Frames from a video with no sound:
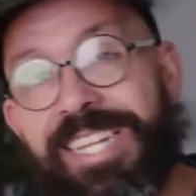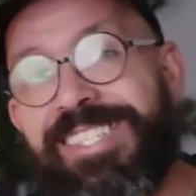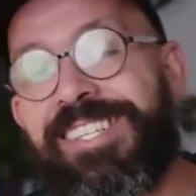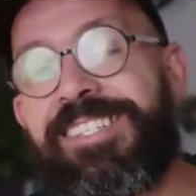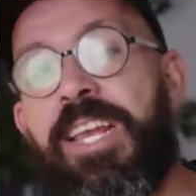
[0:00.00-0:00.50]

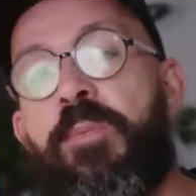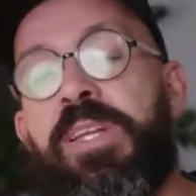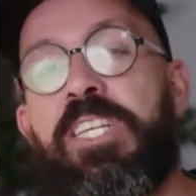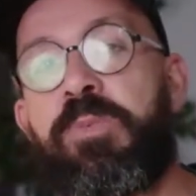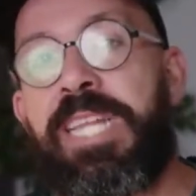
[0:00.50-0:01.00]
It's the same
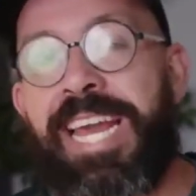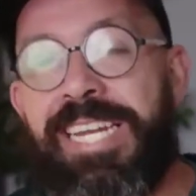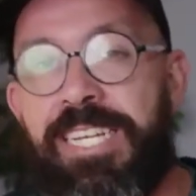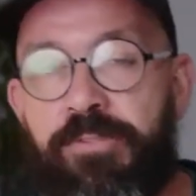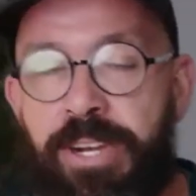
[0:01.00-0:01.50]
with us with the
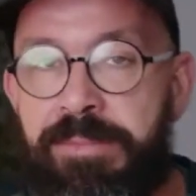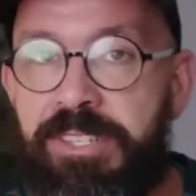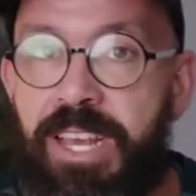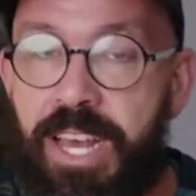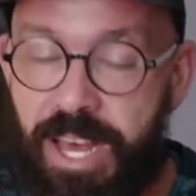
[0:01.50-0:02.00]
endless
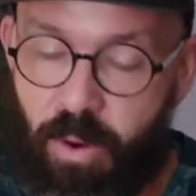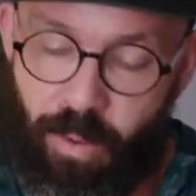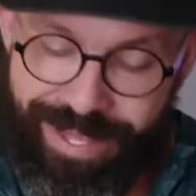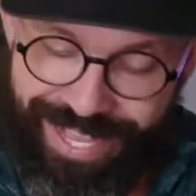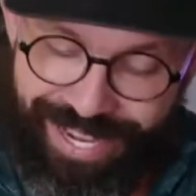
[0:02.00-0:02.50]
frames.
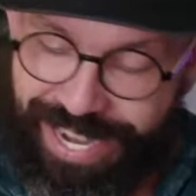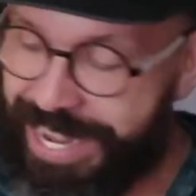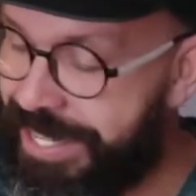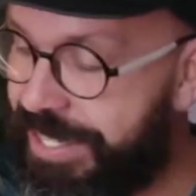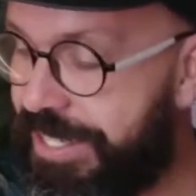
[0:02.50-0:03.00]
When they
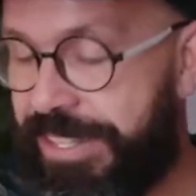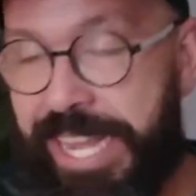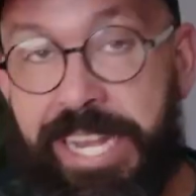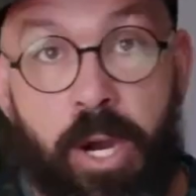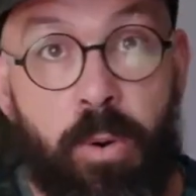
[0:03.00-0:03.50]
land,
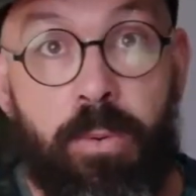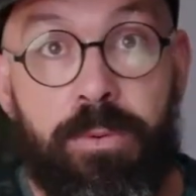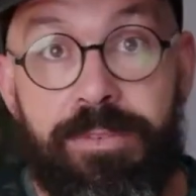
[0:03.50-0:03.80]
they go.